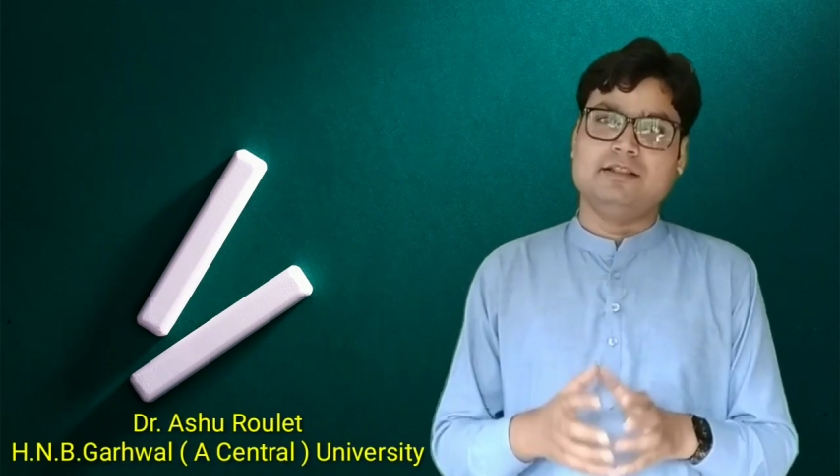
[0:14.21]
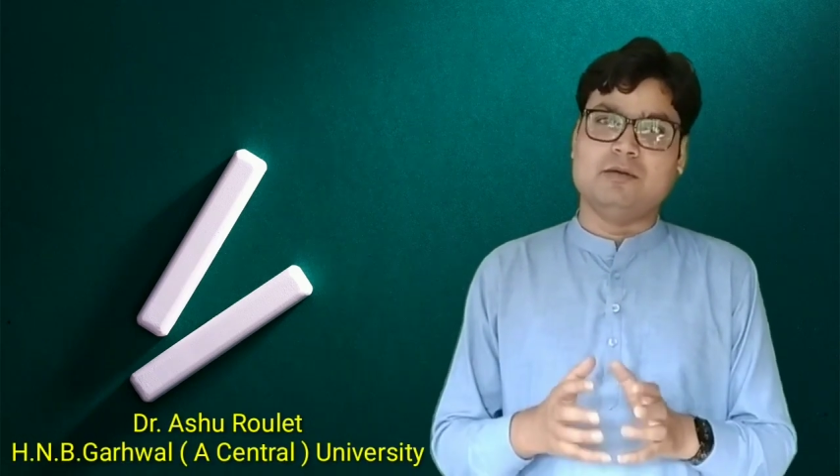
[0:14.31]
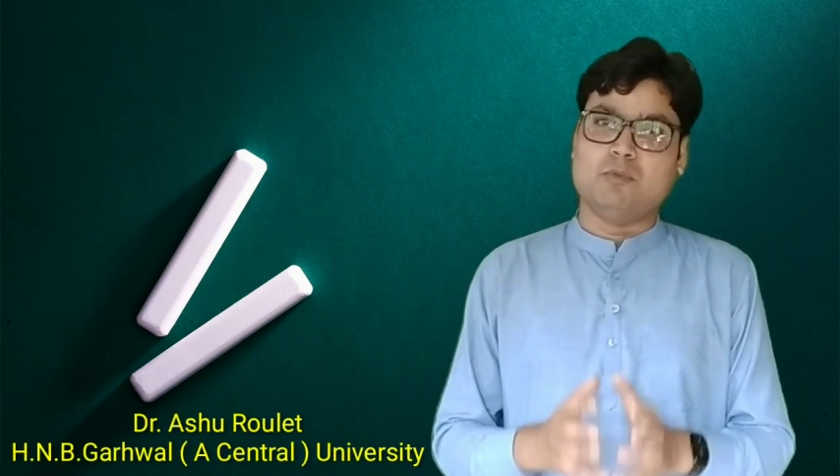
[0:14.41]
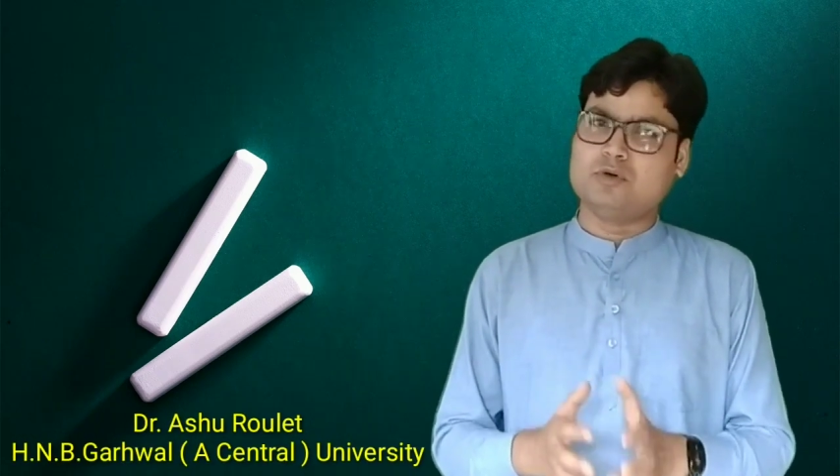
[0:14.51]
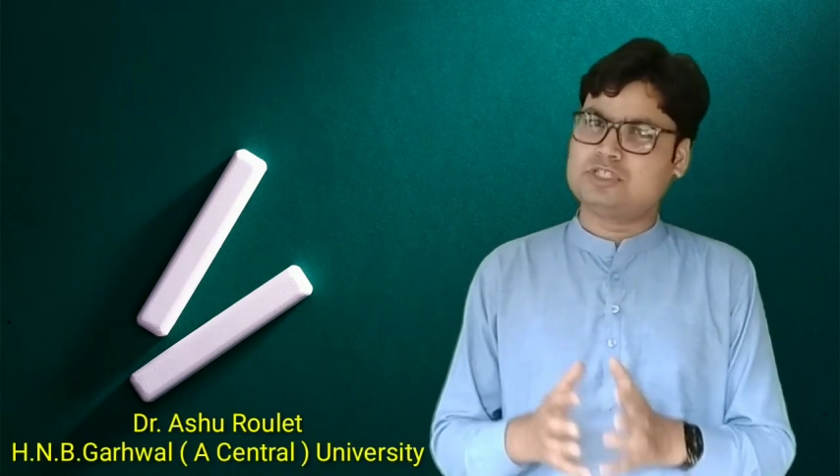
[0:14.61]

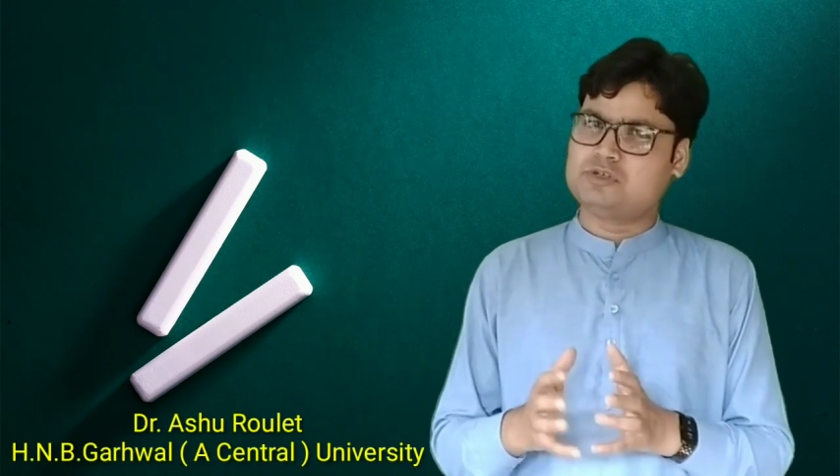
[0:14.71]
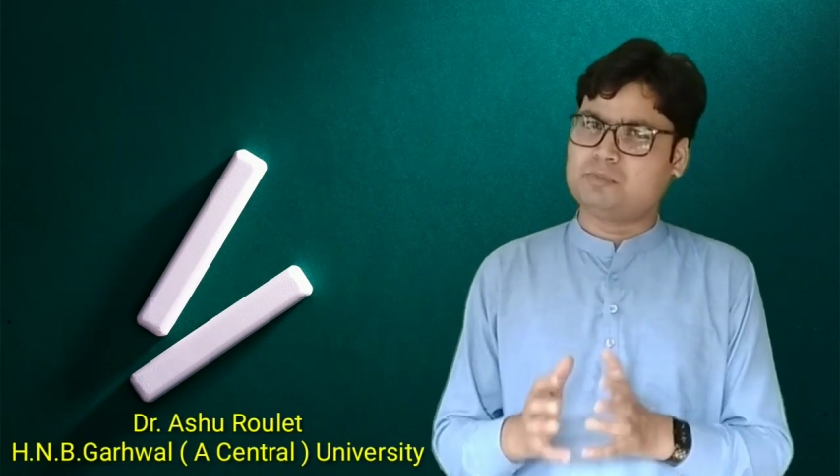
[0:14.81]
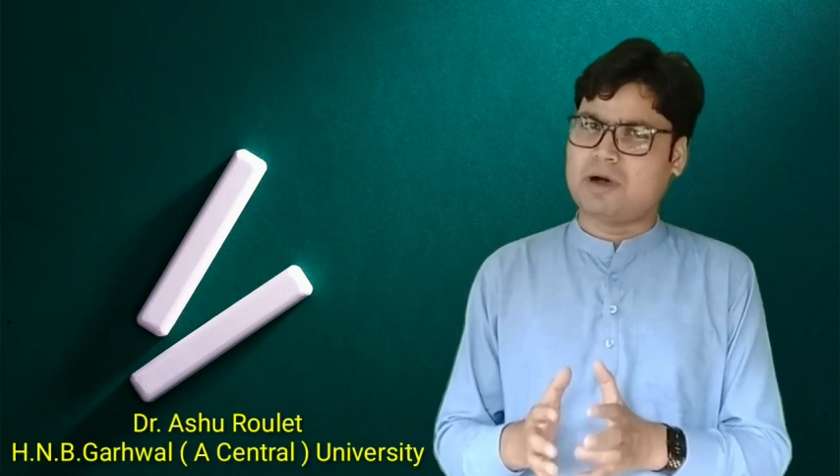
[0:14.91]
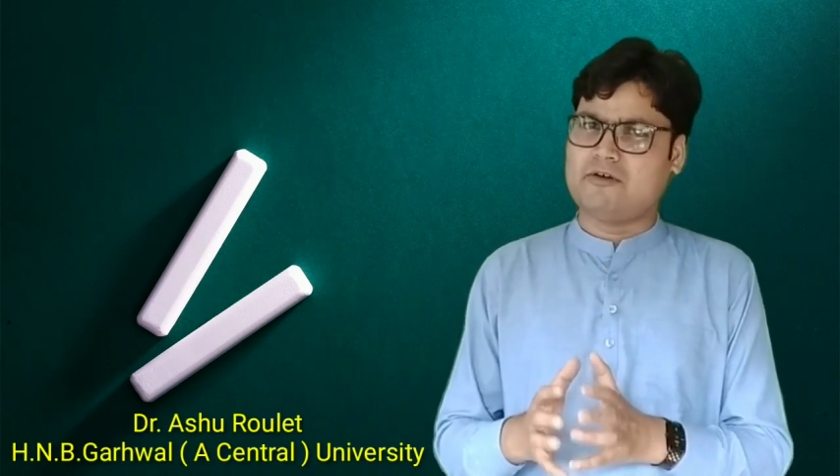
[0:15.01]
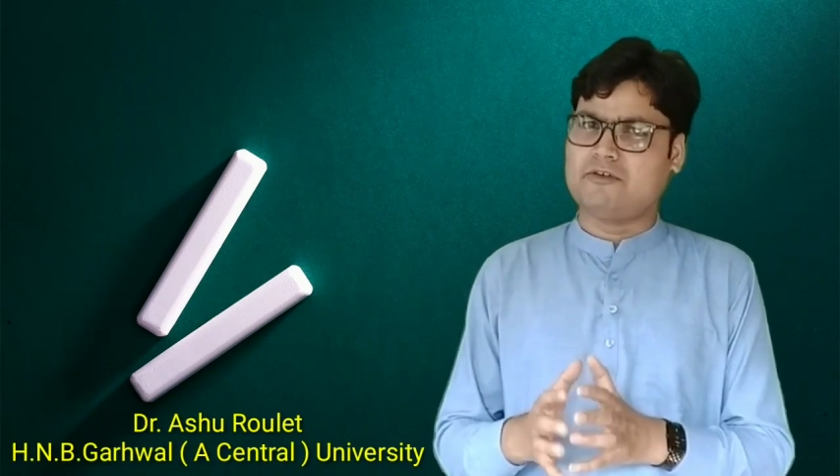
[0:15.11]
the most
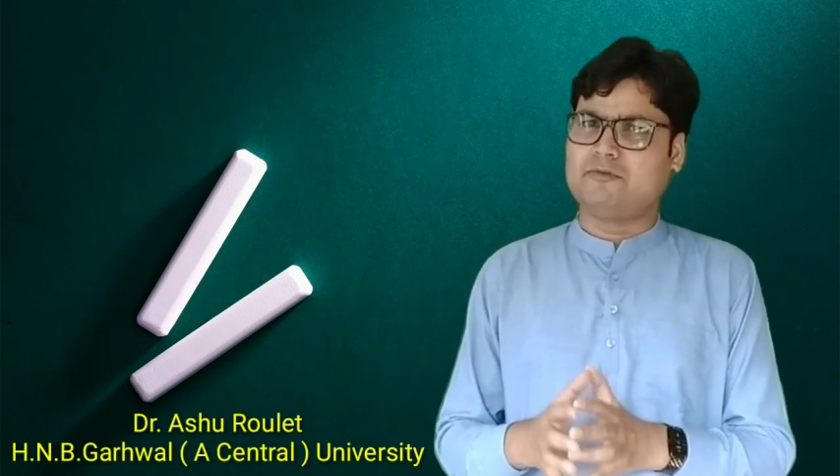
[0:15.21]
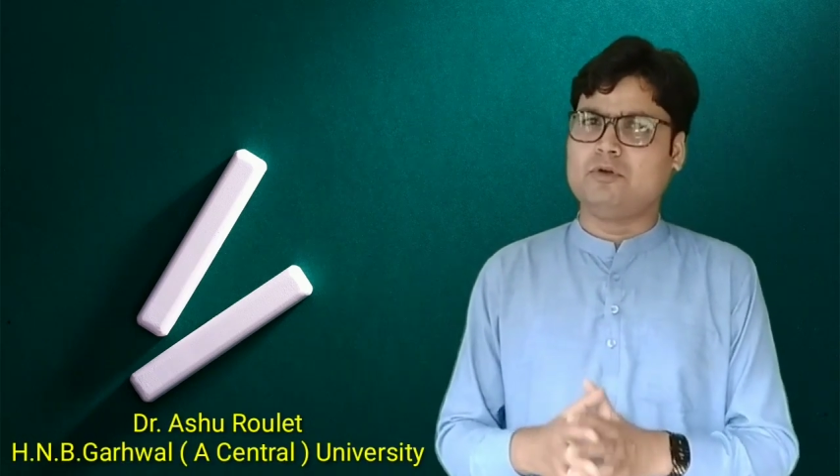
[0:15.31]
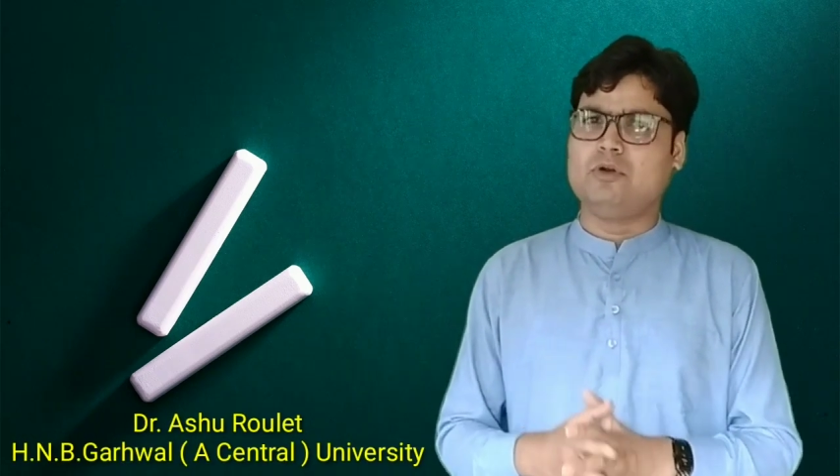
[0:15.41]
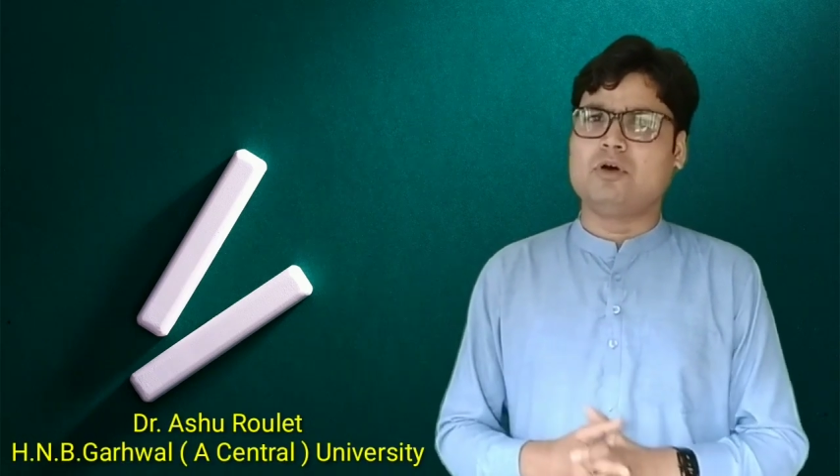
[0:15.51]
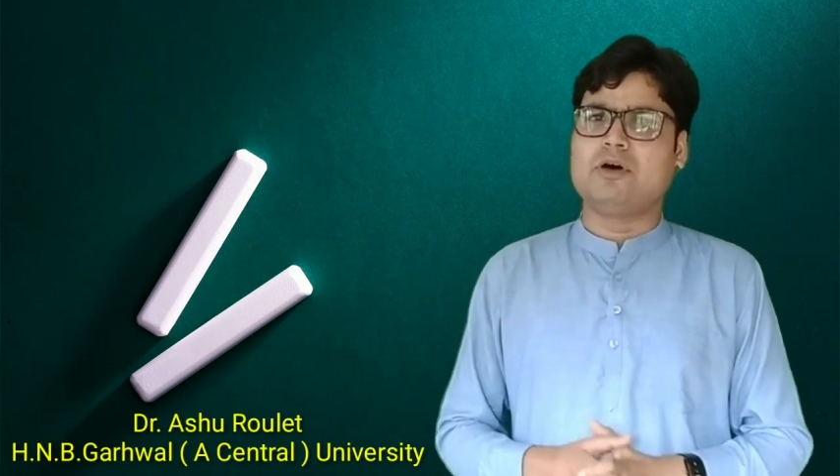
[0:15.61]

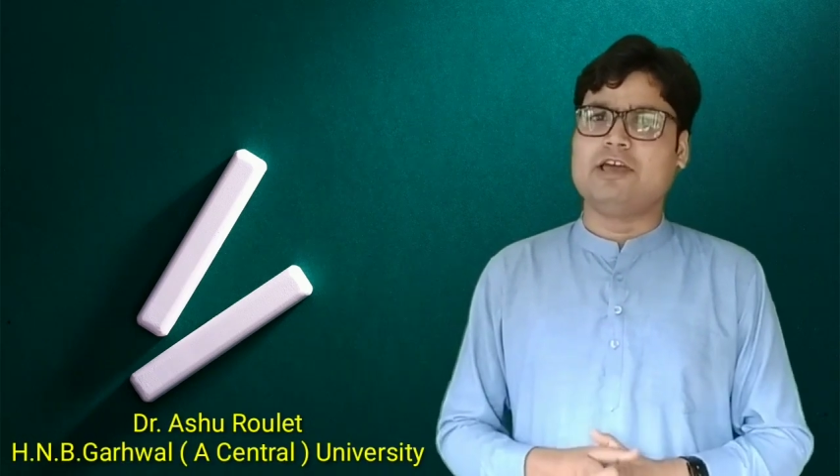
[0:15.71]
powerful law